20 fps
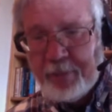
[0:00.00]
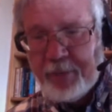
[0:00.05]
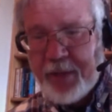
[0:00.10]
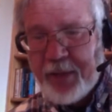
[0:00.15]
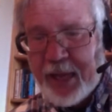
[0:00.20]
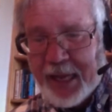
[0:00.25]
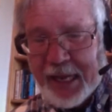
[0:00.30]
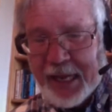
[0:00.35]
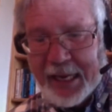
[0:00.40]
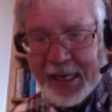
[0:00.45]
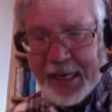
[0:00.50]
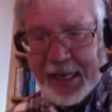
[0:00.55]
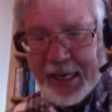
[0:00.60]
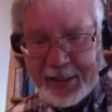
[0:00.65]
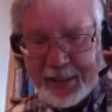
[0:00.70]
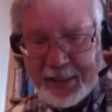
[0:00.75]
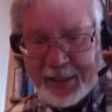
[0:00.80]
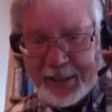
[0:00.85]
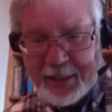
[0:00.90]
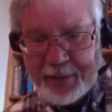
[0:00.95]
And
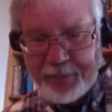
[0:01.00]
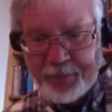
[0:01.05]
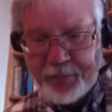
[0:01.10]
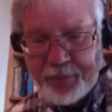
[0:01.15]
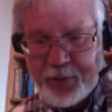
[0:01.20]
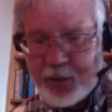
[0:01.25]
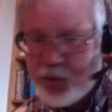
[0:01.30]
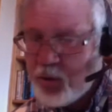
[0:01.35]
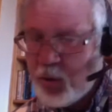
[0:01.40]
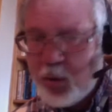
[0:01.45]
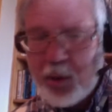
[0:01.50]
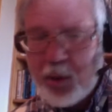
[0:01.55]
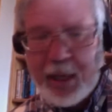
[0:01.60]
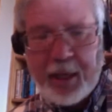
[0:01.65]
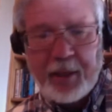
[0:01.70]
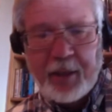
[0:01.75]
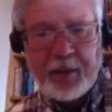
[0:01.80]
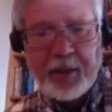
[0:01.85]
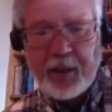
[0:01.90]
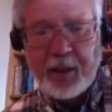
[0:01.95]
uh, there's old
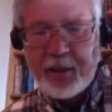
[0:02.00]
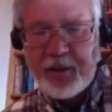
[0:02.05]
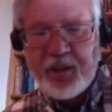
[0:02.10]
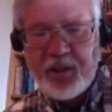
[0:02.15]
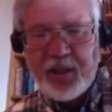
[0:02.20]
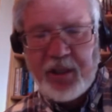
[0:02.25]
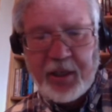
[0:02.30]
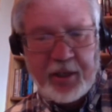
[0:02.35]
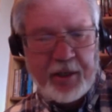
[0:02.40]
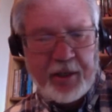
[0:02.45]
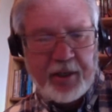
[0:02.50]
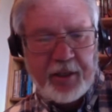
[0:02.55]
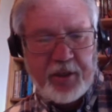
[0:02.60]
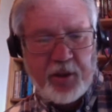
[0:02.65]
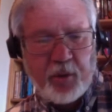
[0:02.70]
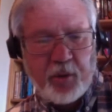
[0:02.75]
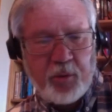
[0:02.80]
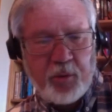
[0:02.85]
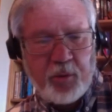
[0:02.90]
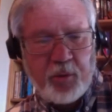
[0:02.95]
Allen Dulles sending his
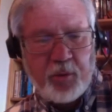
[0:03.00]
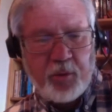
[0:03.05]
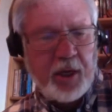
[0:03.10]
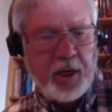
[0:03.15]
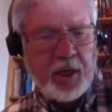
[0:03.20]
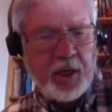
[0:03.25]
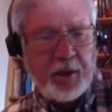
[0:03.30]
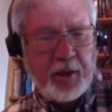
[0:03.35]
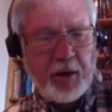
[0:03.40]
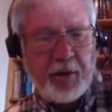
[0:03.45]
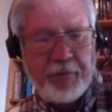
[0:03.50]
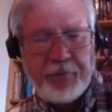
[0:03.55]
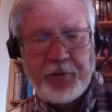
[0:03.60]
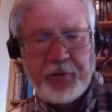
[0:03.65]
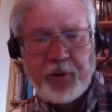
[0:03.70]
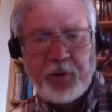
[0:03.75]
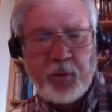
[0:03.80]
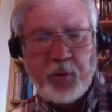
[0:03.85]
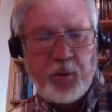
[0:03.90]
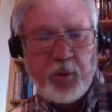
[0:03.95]
own son off
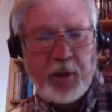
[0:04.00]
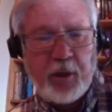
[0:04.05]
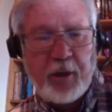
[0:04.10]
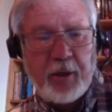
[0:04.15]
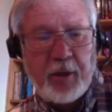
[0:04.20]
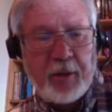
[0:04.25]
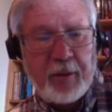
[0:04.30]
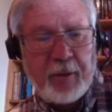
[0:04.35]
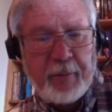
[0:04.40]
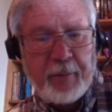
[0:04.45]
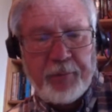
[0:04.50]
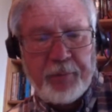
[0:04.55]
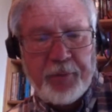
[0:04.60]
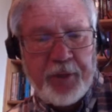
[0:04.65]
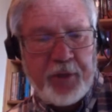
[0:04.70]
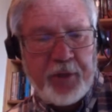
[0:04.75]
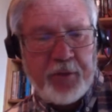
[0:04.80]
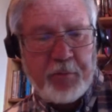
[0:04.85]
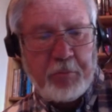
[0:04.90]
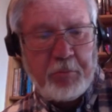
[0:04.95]
to
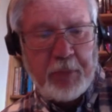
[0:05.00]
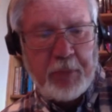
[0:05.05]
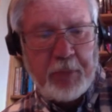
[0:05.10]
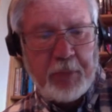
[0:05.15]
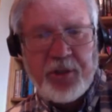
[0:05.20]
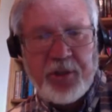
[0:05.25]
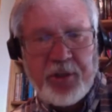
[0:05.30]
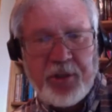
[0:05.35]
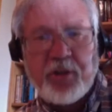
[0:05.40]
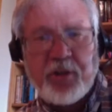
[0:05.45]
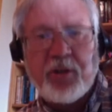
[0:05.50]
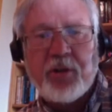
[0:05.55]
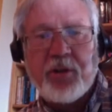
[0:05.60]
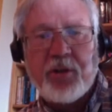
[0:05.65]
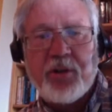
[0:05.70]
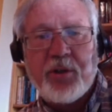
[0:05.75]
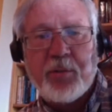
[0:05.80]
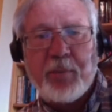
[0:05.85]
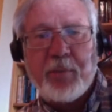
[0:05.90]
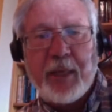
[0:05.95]
these monster
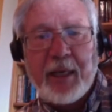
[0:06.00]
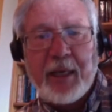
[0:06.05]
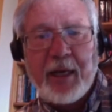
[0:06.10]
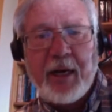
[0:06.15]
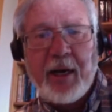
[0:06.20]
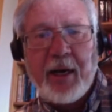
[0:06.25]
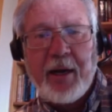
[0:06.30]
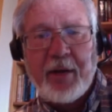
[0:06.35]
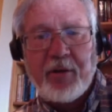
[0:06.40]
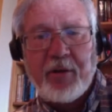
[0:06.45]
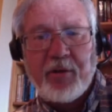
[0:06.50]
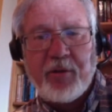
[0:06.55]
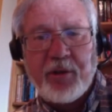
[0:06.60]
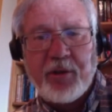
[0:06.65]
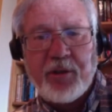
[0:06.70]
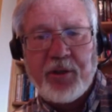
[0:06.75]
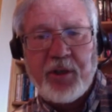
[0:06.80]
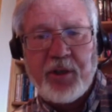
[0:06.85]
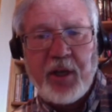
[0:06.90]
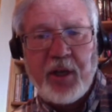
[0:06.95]

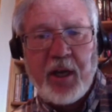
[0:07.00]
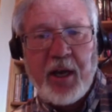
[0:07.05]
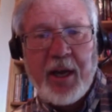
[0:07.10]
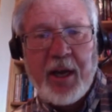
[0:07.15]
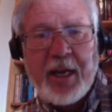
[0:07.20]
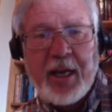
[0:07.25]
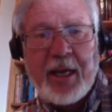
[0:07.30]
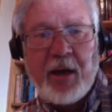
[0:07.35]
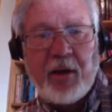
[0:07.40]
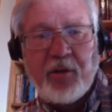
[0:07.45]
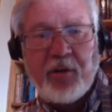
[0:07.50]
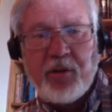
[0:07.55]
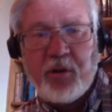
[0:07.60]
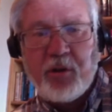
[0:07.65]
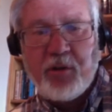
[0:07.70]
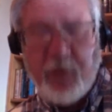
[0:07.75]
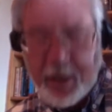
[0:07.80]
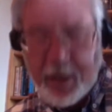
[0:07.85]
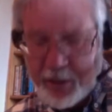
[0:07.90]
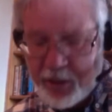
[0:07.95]
psychiatrists he also
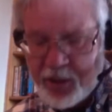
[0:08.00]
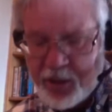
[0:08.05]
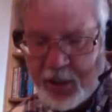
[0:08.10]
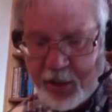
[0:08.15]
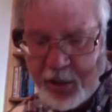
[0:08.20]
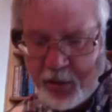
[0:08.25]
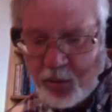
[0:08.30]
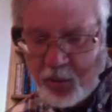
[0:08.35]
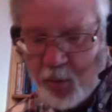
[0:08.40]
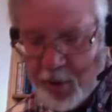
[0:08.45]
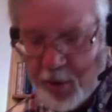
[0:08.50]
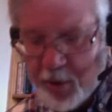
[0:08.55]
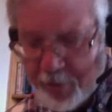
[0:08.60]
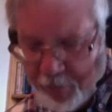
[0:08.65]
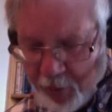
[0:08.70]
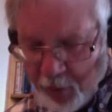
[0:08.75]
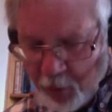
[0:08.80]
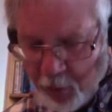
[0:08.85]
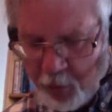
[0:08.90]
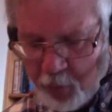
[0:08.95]
tried to send his wife
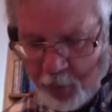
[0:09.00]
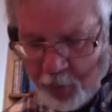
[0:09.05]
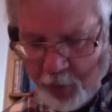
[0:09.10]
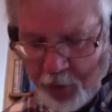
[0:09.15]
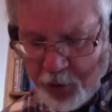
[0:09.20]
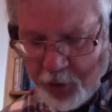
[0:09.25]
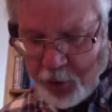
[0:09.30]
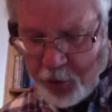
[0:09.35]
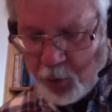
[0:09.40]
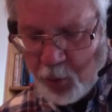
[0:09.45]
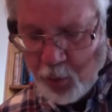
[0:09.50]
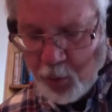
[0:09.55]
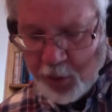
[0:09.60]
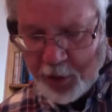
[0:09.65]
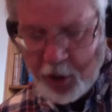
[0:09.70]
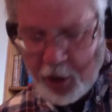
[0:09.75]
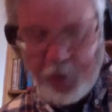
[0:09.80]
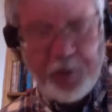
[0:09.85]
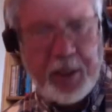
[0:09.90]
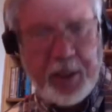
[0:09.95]
Clover to uh,
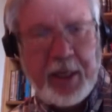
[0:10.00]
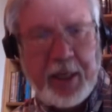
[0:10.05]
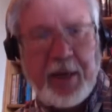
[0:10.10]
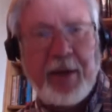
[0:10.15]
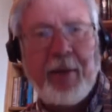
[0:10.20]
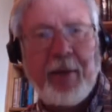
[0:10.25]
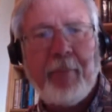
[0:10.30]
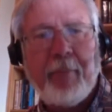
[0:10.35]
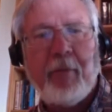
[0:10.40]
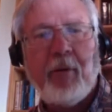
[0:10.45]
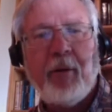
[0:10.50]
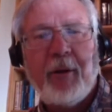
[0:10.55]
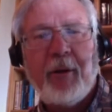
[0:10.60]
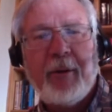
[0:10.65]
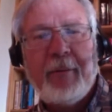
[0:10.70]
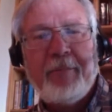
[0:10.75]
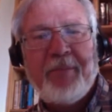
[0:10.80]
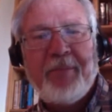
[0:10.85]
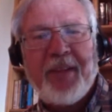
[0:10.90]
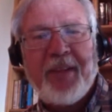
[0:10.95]
Ewan Campbell,
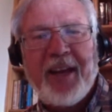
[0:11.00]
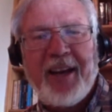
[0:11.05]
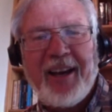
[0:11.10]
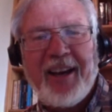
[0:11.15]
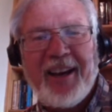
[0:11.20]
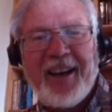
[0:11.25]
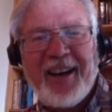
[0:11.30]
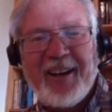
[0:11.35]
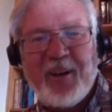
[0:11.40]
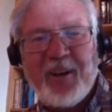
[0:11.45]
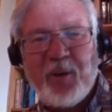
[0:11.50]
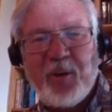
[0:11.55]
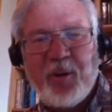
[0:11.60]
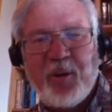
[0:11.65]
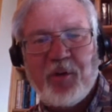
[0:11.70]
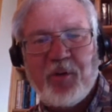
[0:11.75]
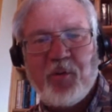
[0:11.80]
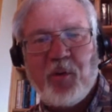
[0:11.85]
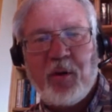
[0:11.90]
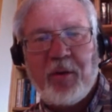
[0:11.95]
uh, who was
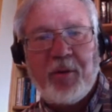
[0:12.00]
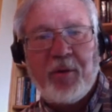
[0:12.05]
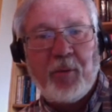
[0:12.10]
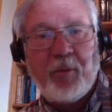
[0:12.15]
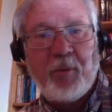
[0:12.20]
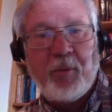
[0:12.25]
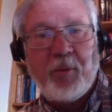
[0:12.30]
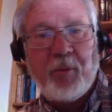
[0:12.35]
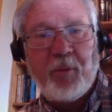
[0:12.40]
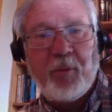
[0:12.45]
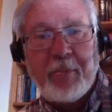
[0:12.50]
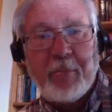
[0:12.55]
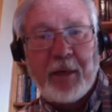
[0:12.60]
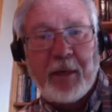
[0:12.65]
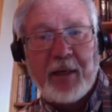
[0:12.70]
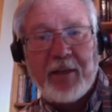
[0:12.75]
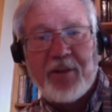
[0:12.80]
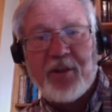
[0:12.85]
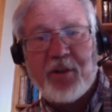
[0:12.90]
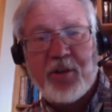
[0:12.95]
one of the really
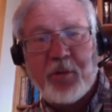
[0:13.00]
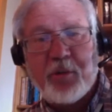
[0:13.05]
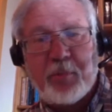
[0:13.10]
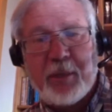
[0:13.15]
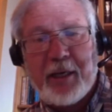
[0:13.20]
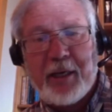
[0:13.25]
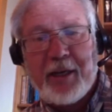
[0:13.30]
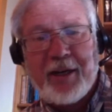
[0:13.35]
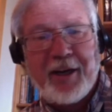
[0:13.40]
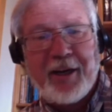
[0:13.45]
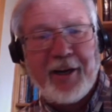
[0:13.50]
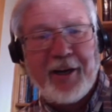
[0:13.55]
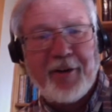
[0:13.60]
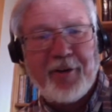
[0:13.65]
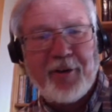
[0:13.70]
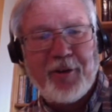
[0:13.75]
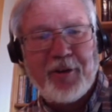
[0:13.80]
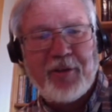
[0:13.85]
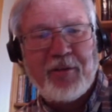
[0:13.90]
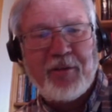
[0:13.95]
monster
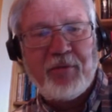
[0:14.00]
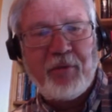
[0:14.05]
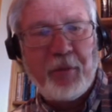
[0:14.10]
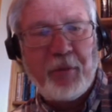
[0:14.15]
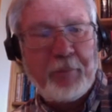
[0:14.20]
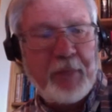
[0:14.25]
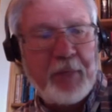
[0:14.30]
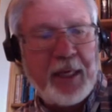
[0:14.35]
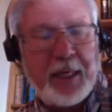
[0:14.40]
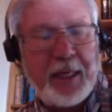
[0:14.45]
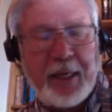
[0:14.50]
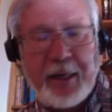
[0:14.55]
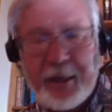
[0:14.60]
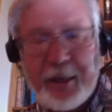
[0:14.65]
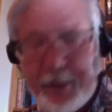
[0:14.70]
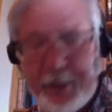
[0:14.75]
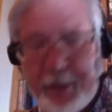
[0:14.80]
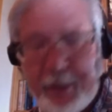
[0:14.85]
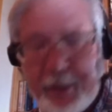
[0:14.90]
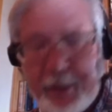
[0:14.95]
psychiatrists from Canada,